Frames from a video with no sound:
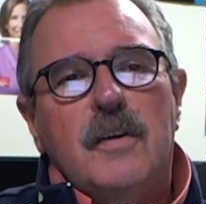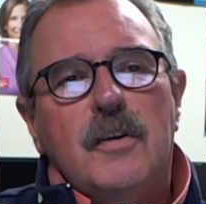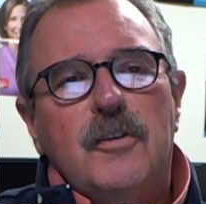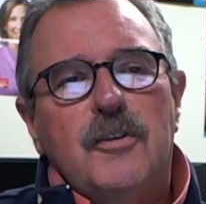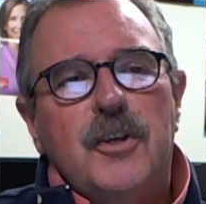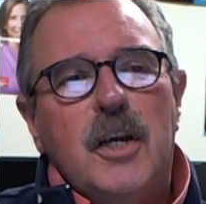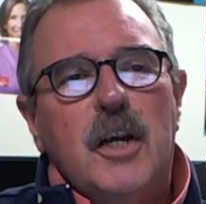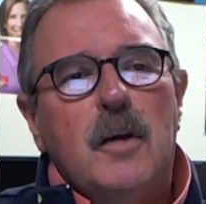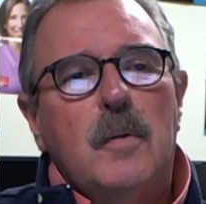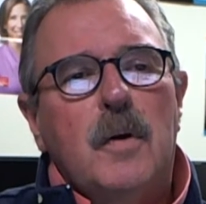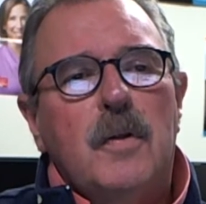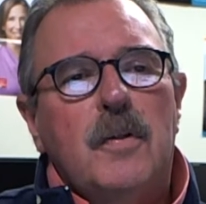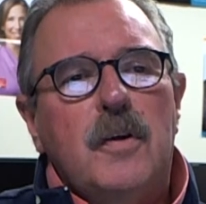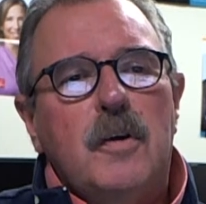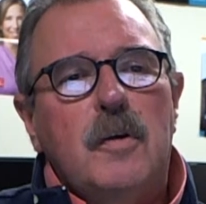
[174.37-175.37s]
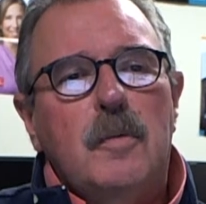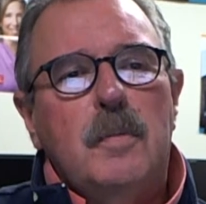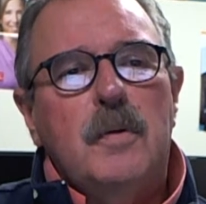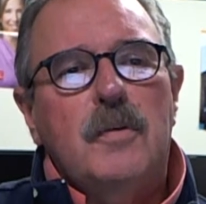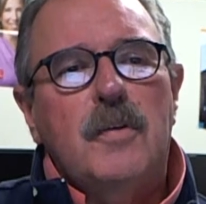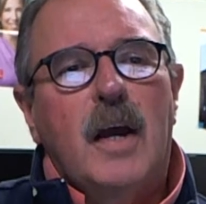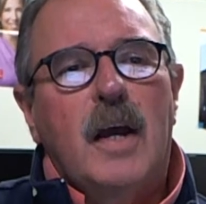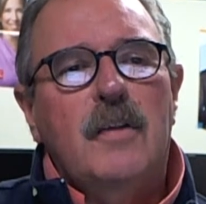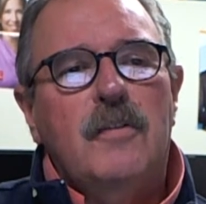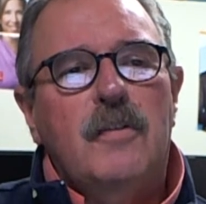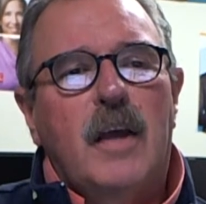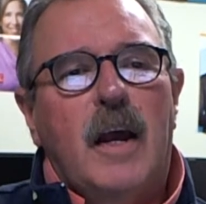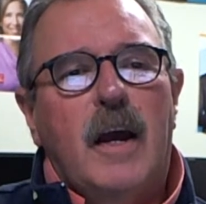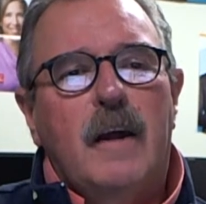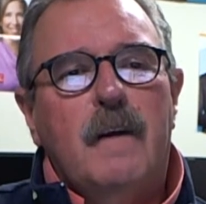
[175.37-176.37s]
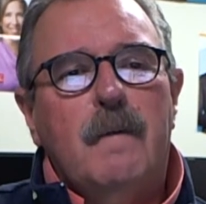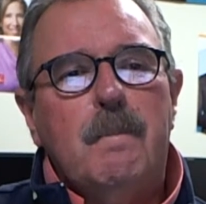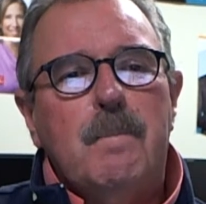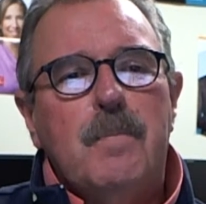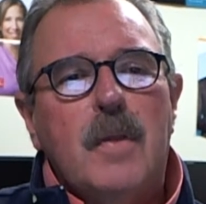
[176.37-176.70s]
to share with you besides that,